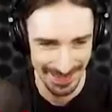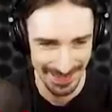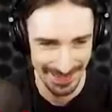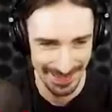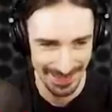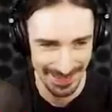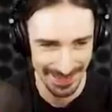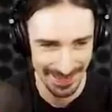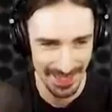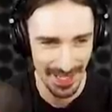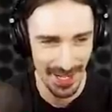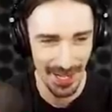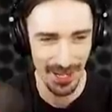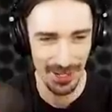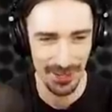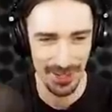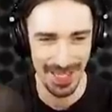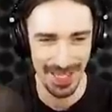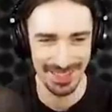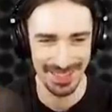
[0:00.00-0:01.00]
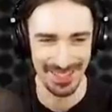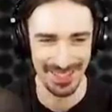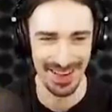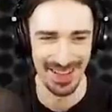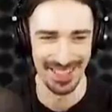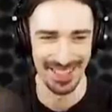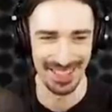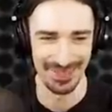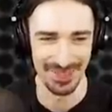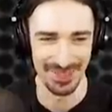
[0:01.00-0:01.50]
that, oh, that did
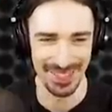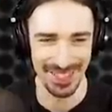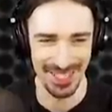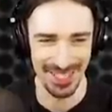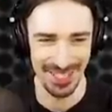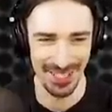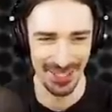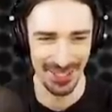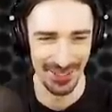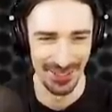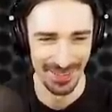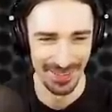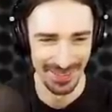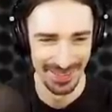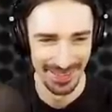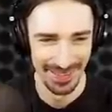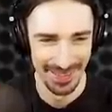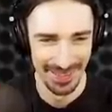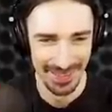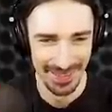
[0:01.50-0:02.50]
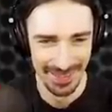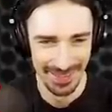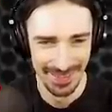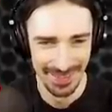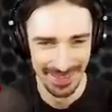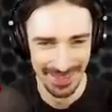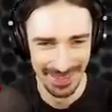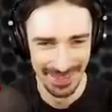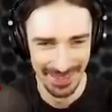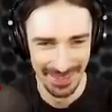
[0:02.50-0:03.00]
not work. give it to you. That just,
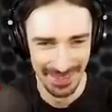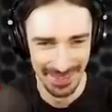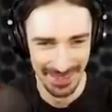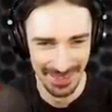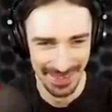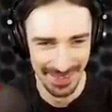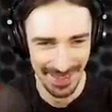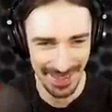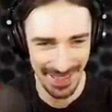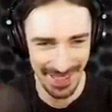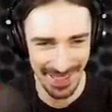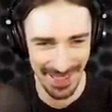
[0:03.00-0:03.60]
that just kills me.